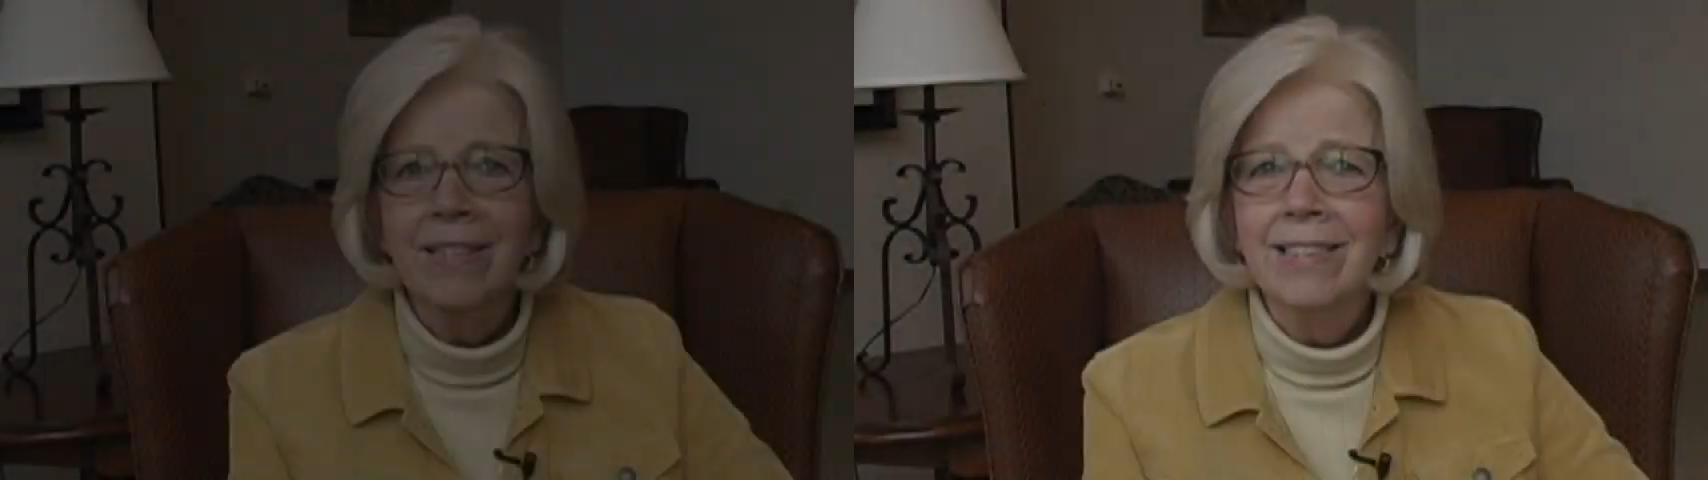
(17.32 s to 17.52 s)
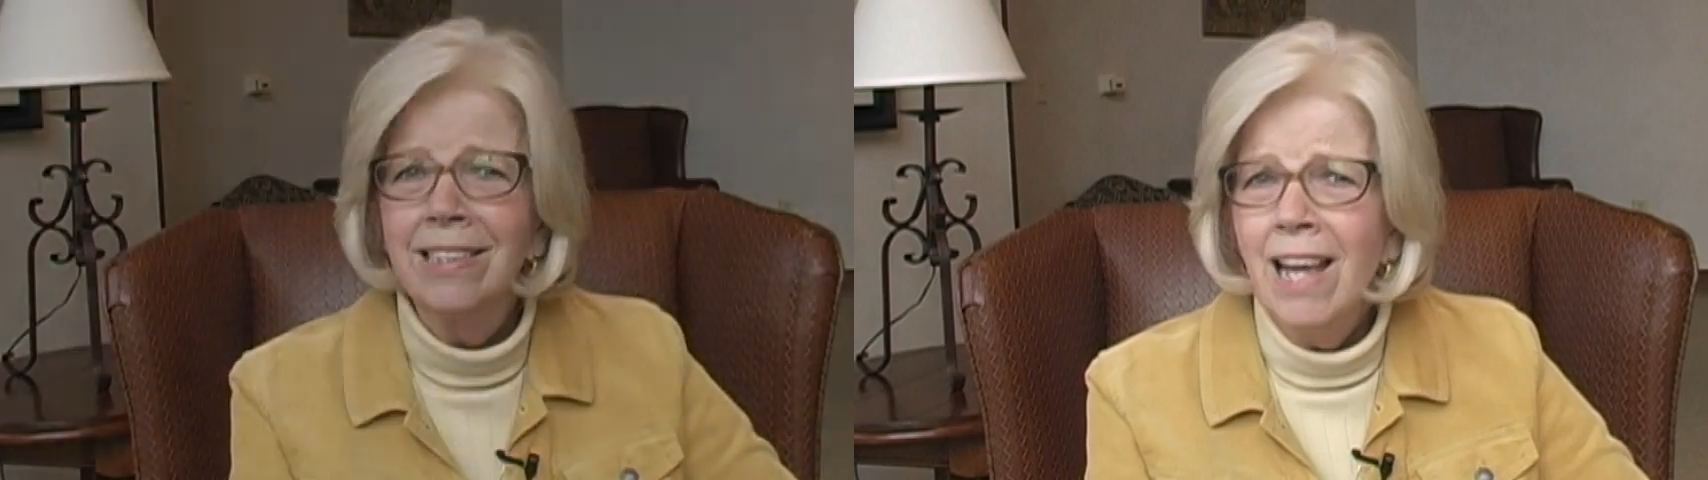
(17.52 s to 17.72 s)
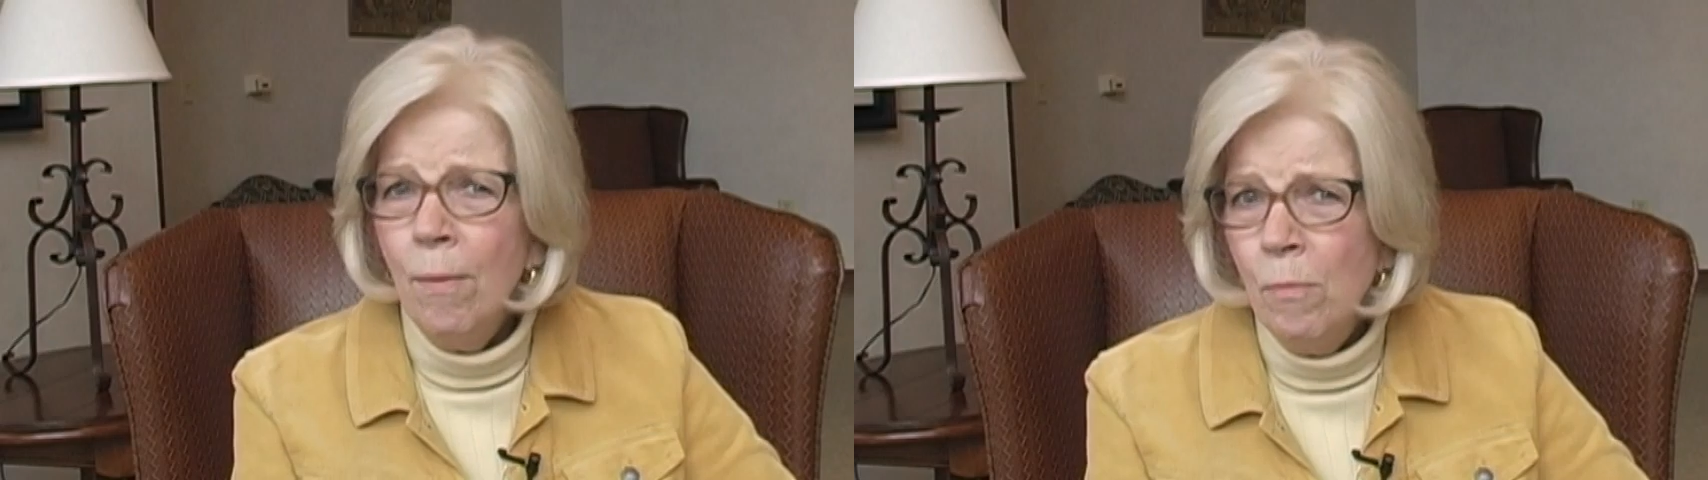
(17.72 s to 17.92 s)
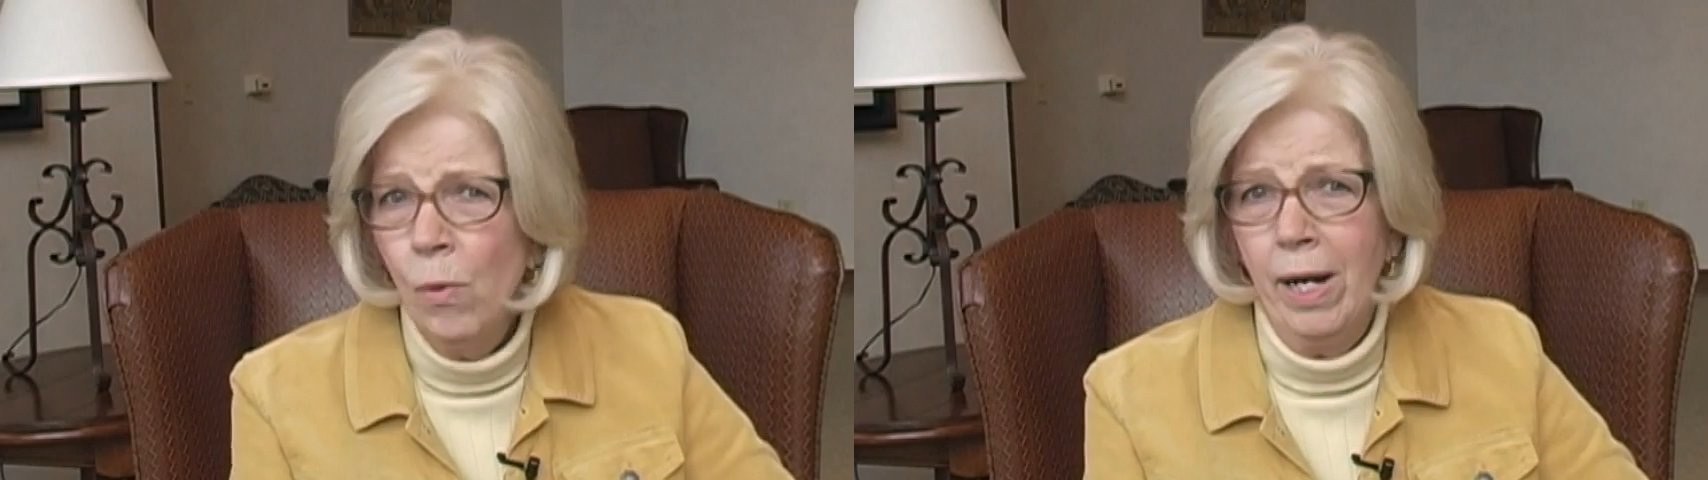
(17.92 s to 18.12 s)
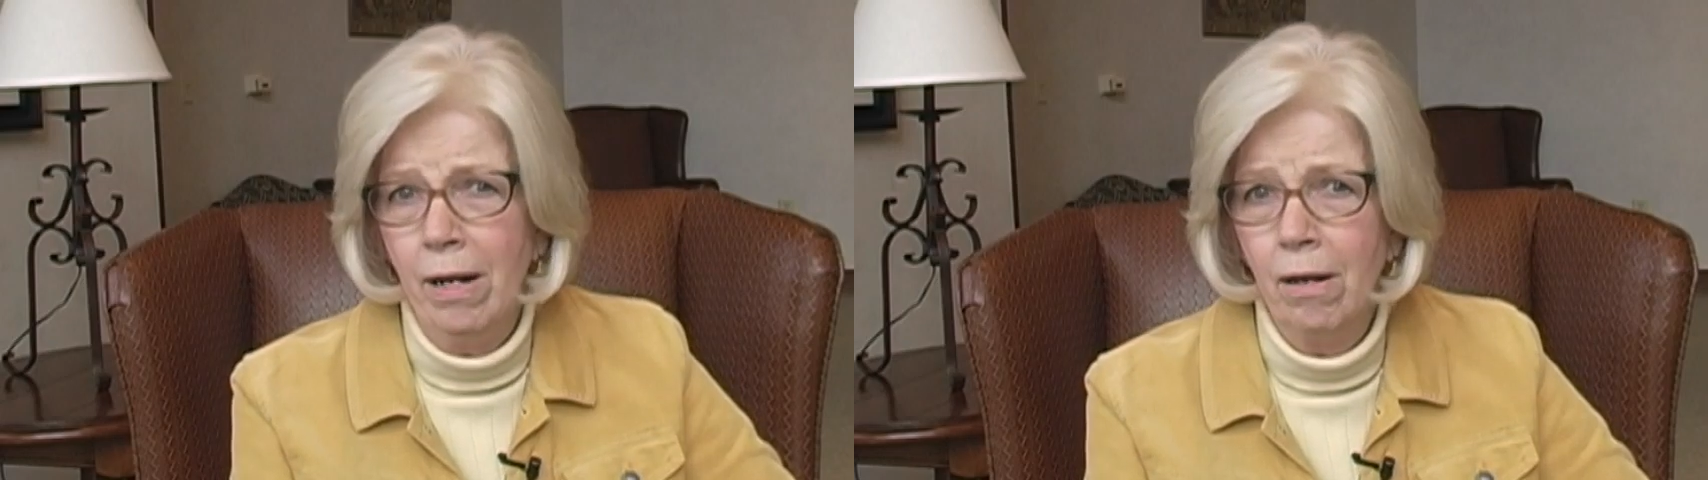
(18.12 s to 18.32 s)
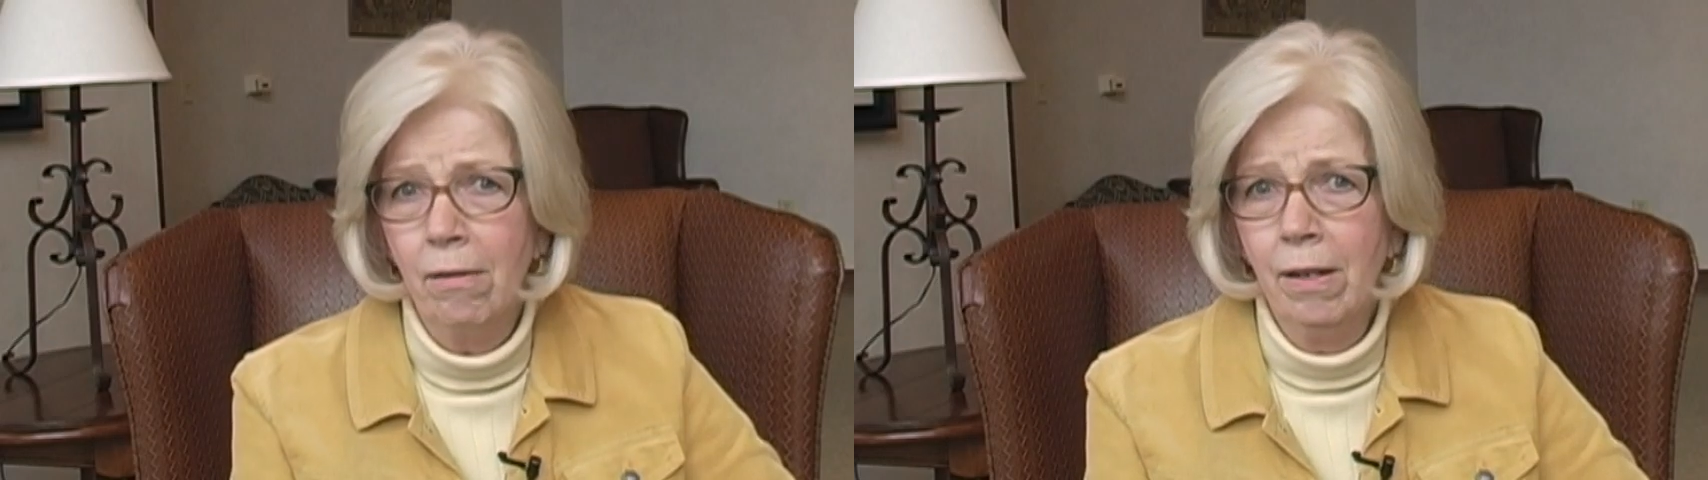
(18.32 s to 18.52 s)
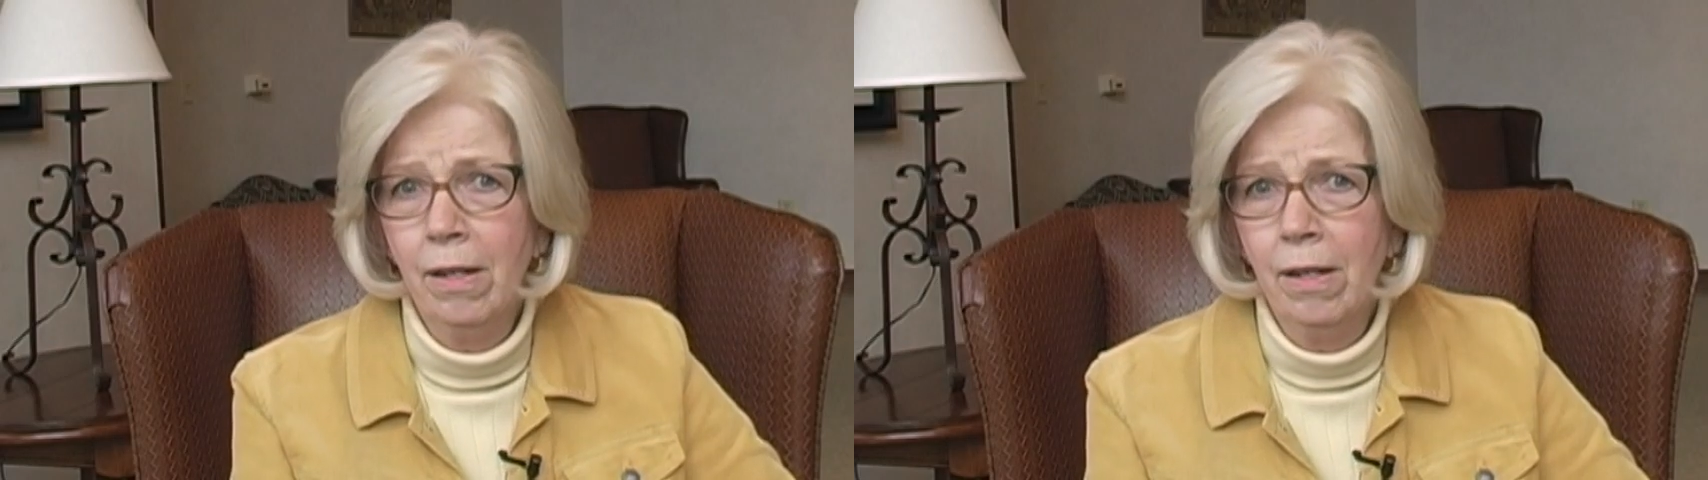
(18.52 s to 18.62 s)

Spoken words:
somewhere